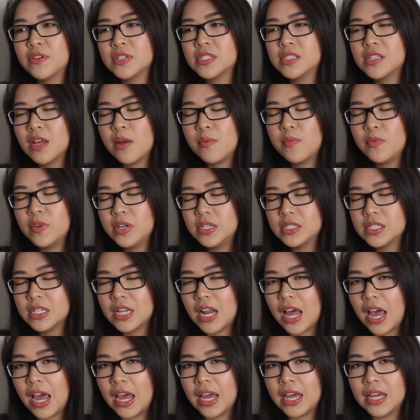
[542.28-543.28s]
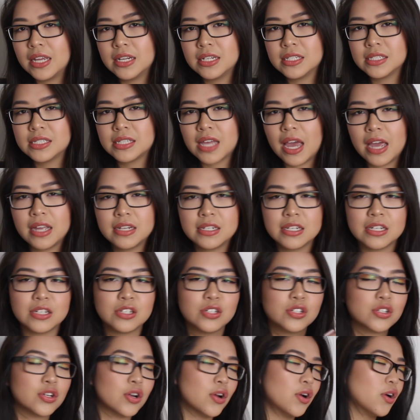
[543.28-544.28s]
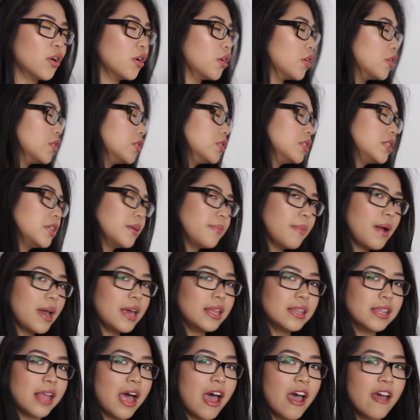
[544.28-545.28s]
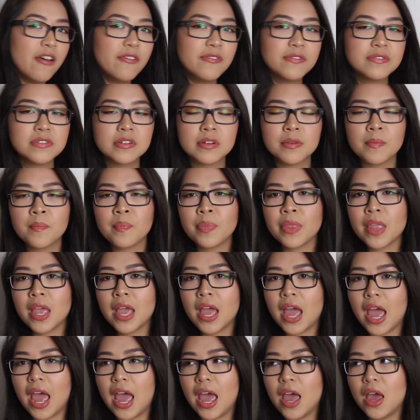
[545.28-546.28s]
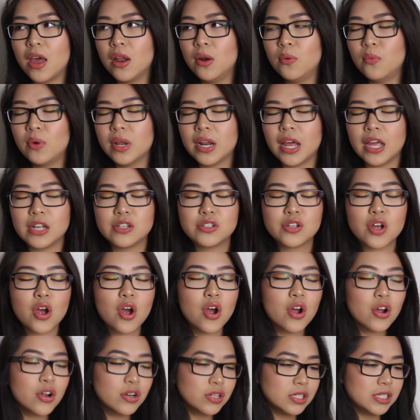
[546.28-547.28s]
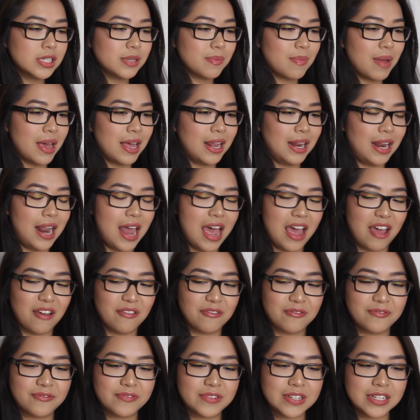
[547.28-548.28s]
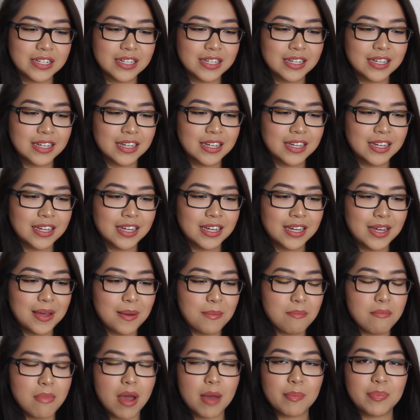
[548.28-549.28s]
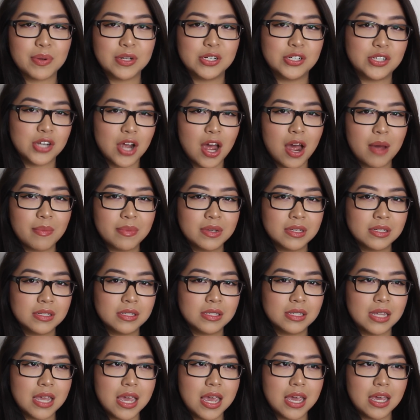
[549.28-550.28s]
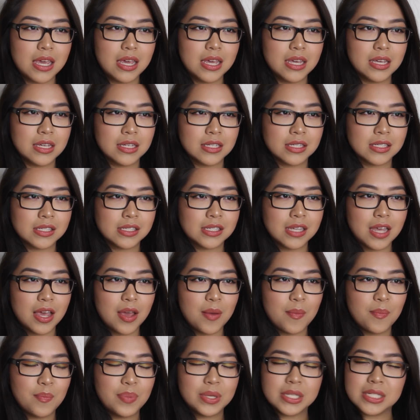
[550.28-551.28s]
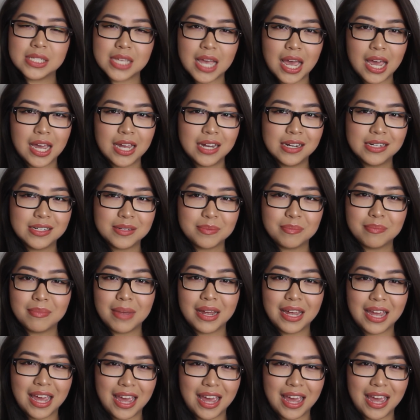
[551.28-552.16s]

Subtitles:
for some reason, I decide to turn to my left. And when I turn to my left, my pajamas is beside my